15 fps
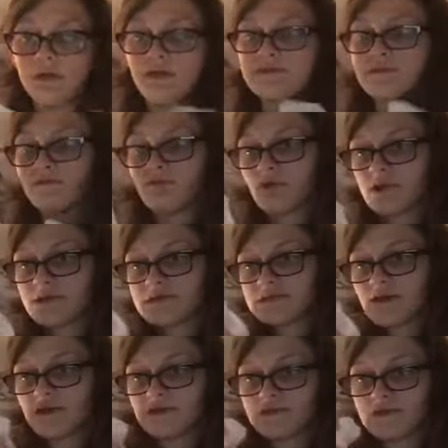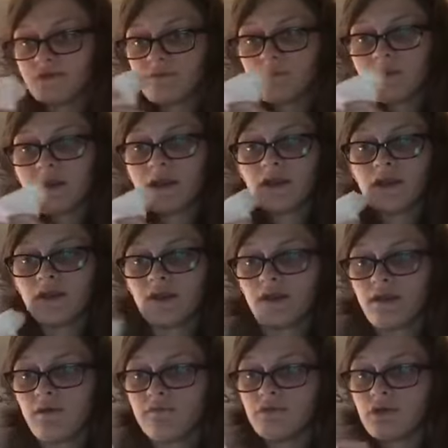Jason Voorhees costume that I
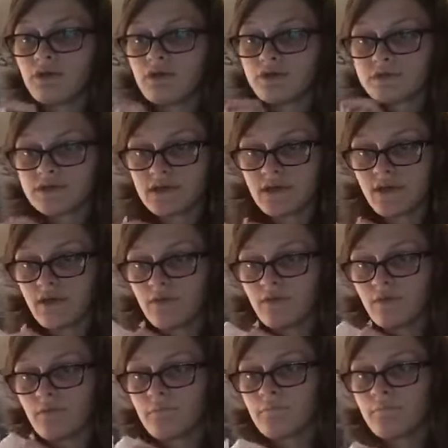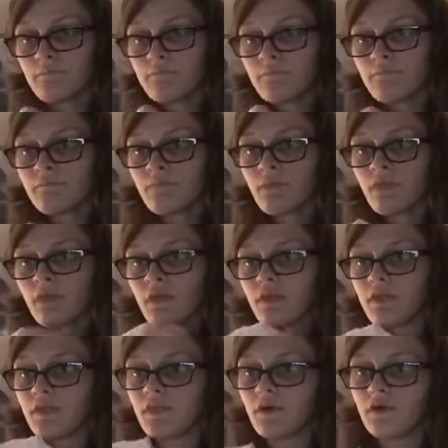did a few years ago.
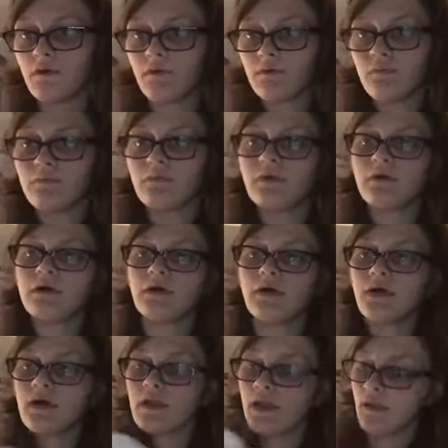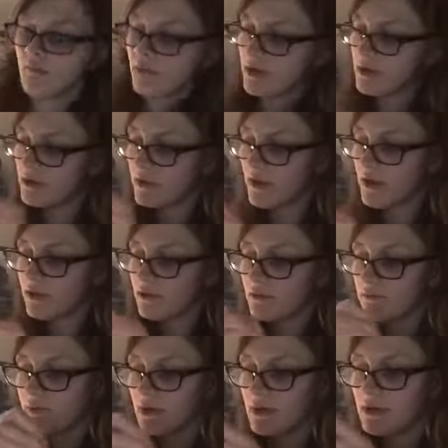So what
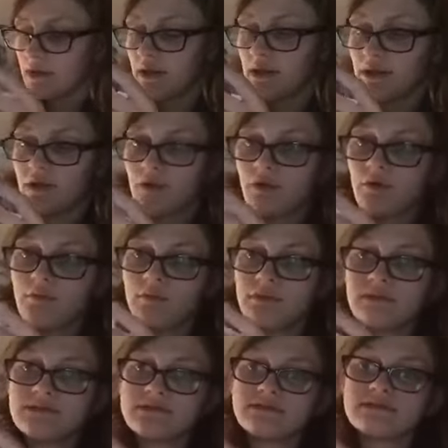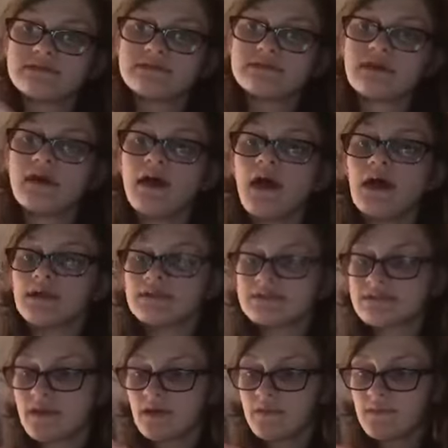I did here was I
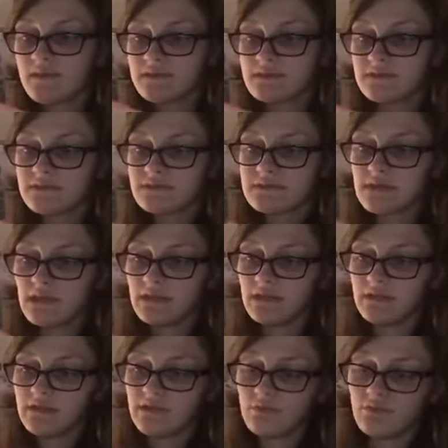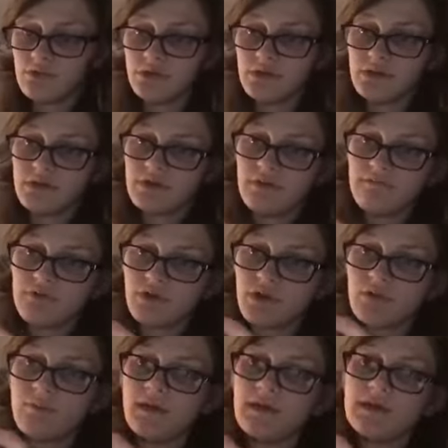just cut this like you would if you're
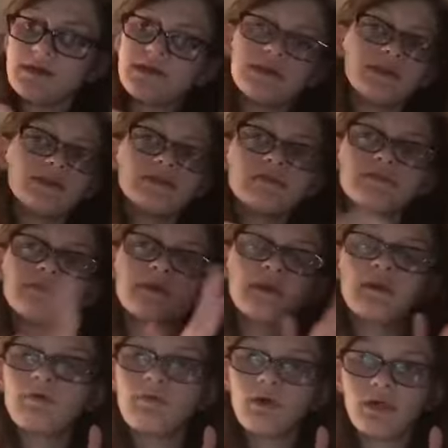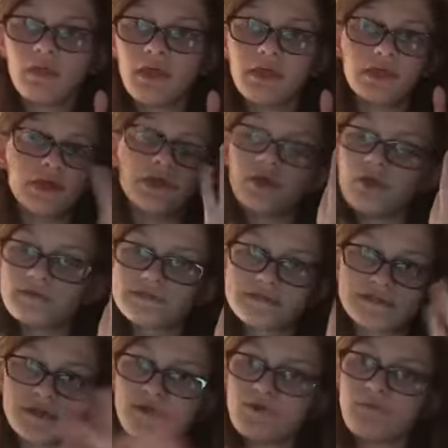gonna make a DIY, like a
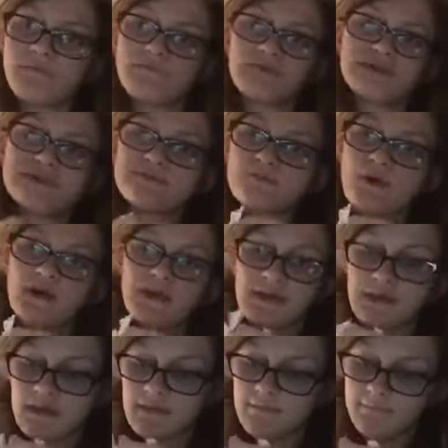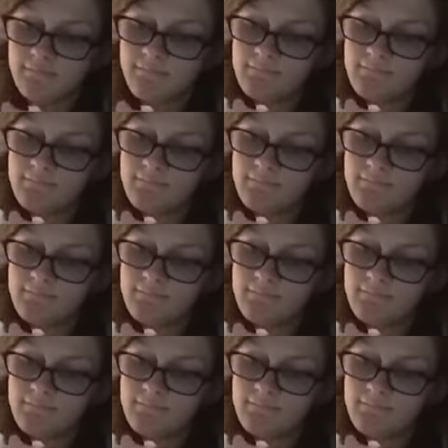no-sew fleece blanket,